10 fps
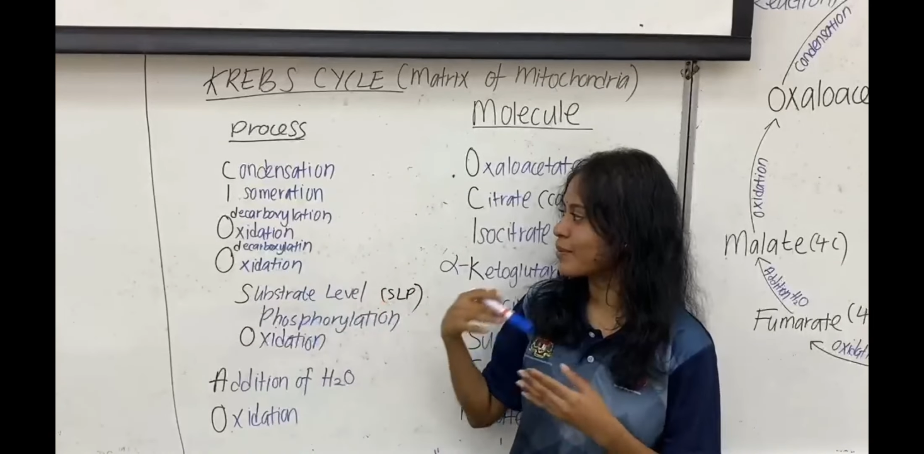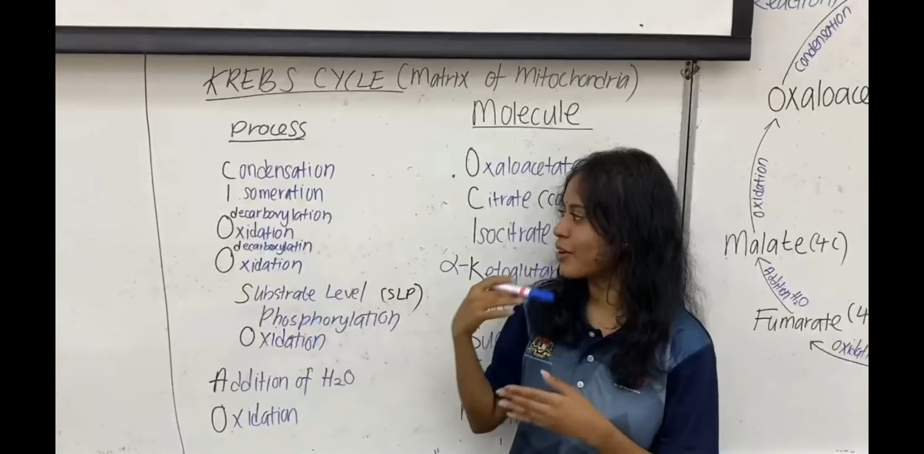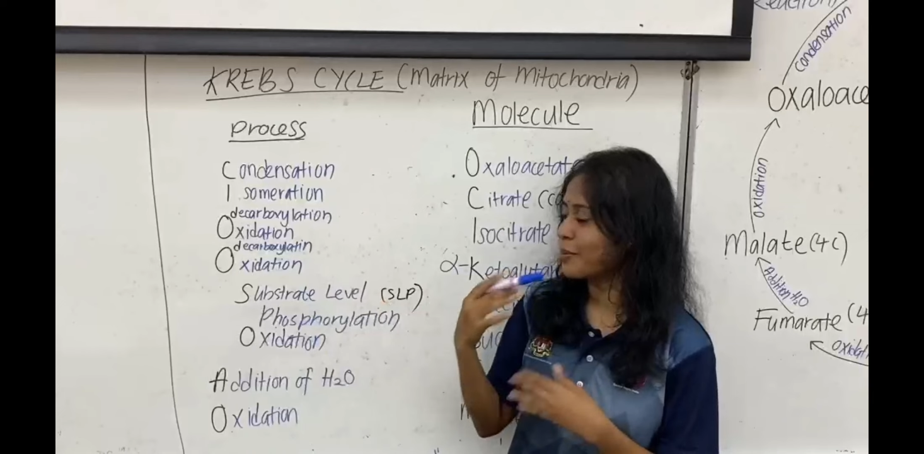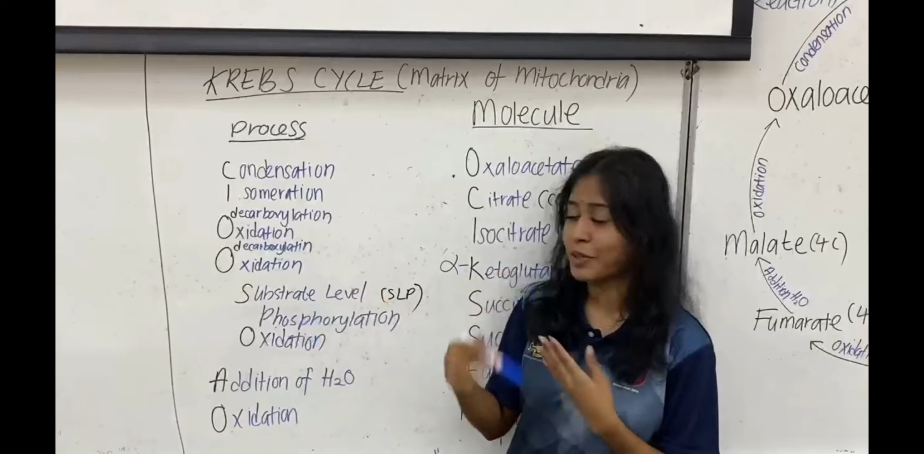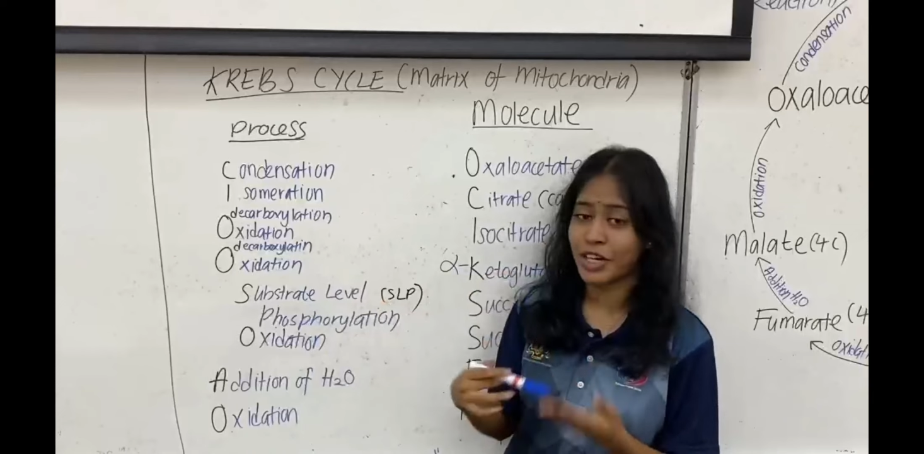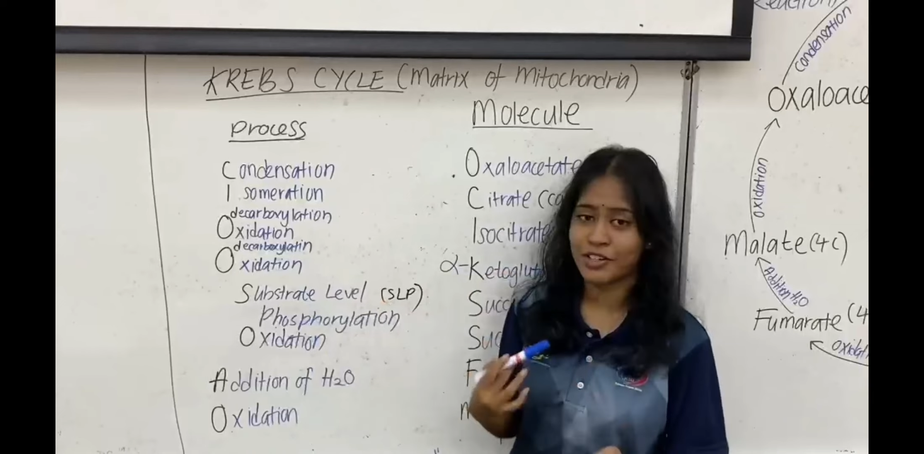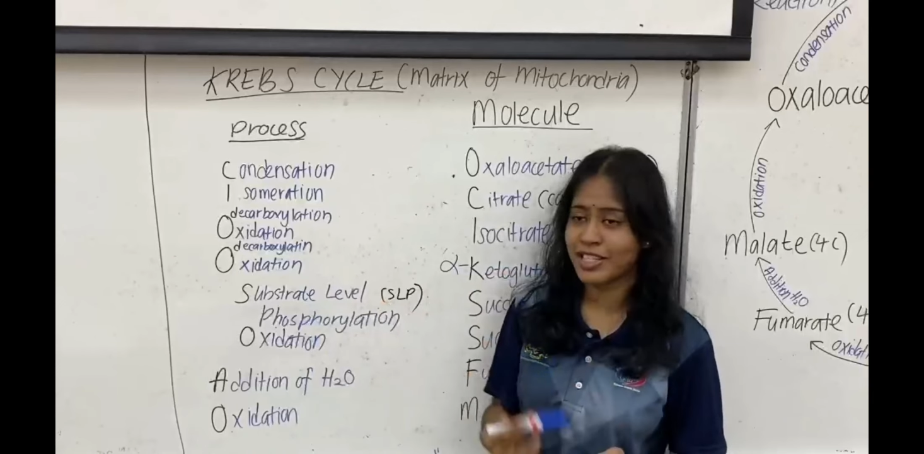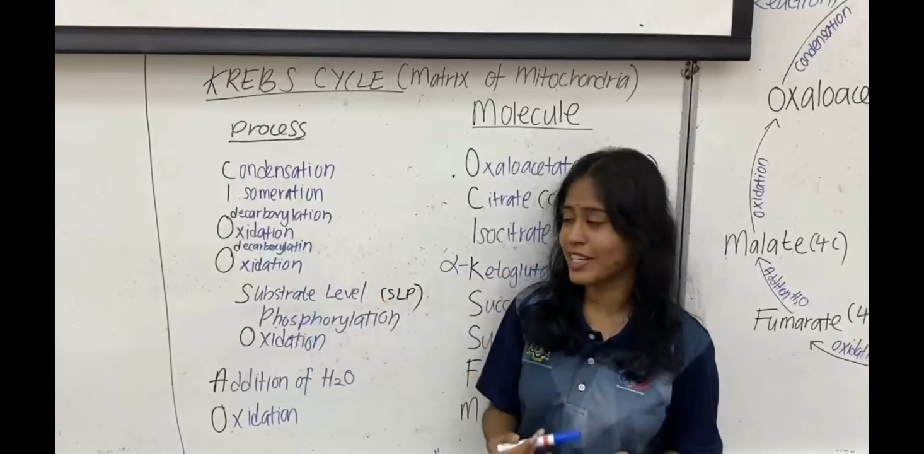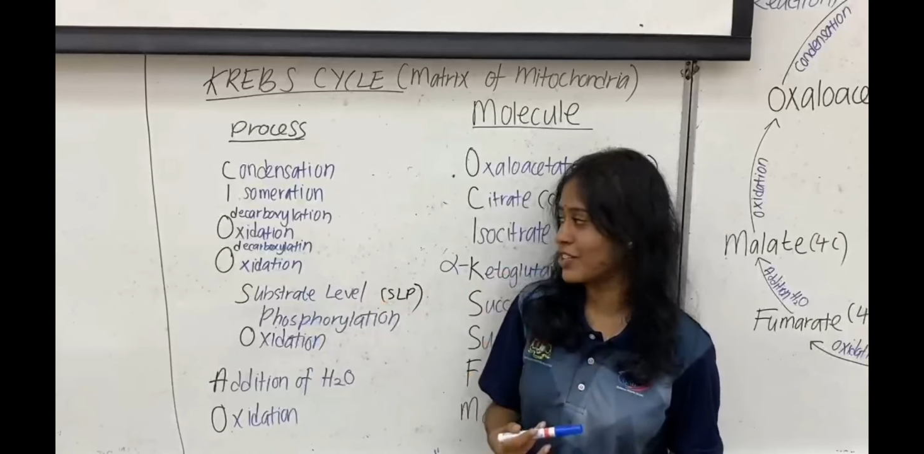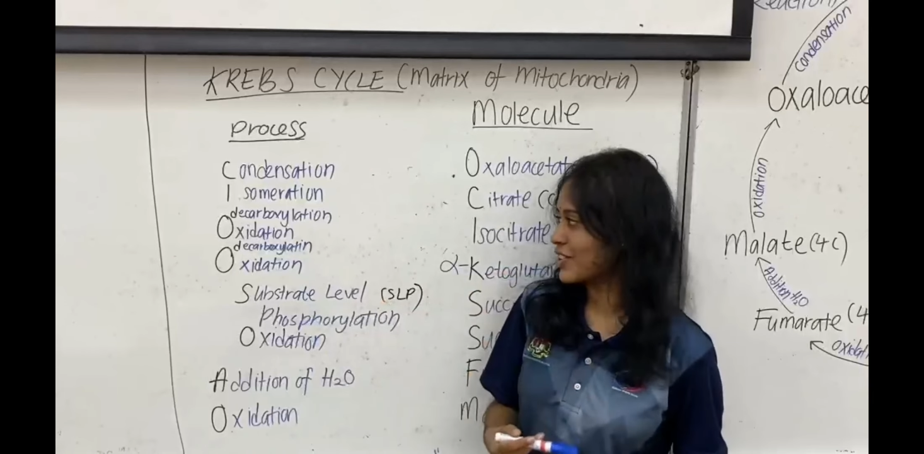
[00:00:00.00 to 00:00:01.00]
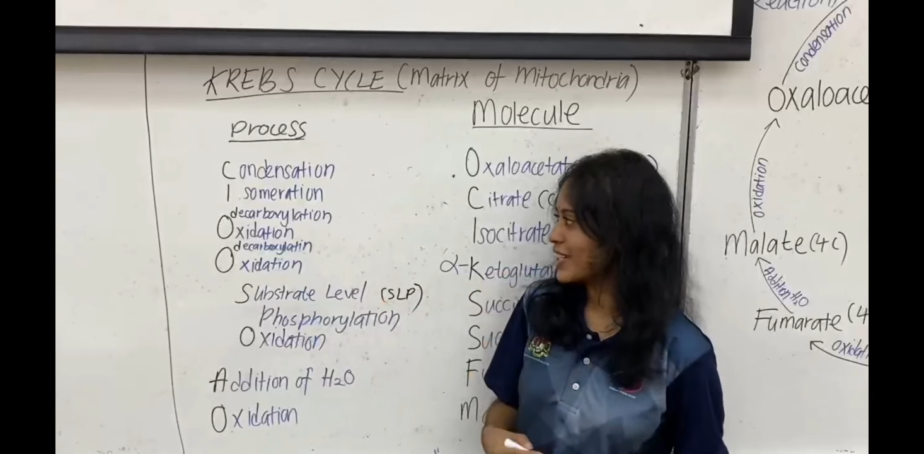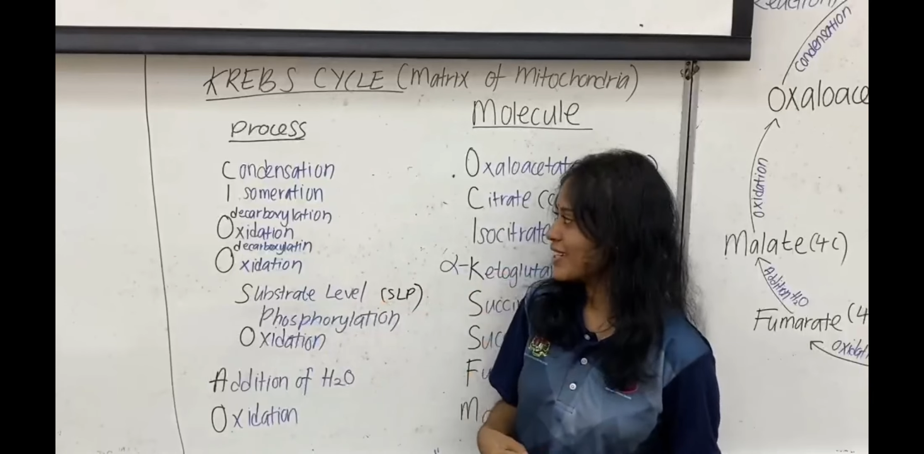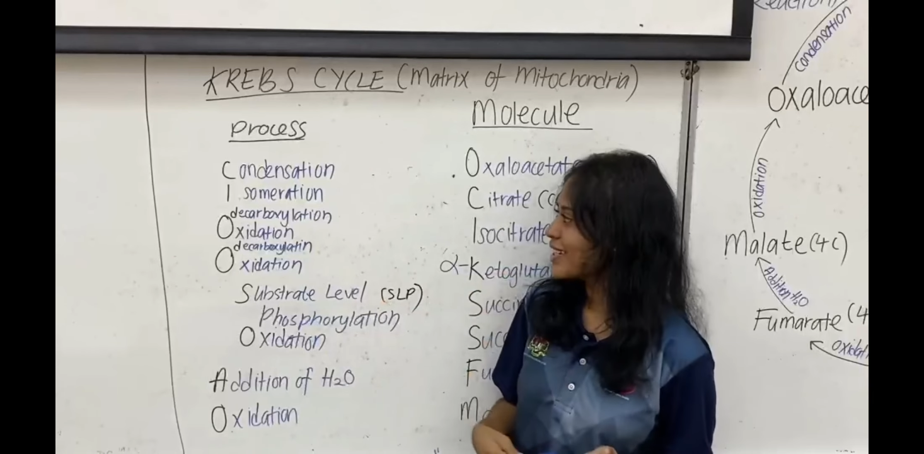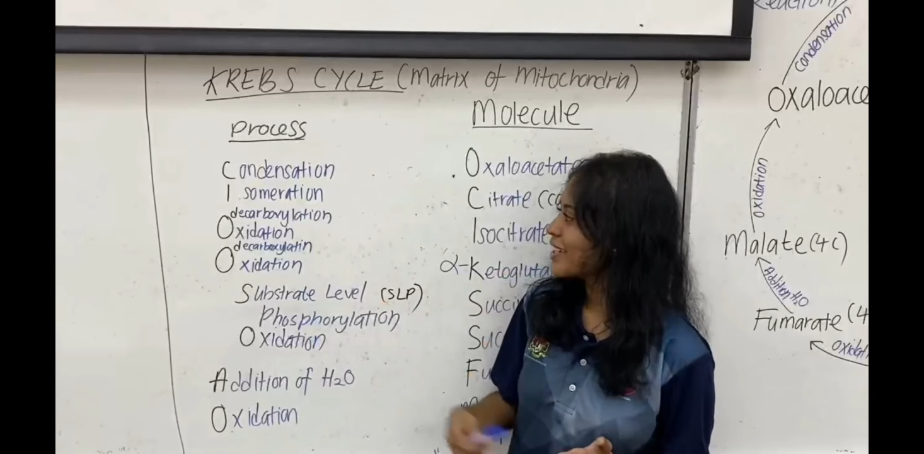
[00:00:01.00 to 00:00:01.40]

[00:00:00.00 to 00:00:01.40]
on pronunciation.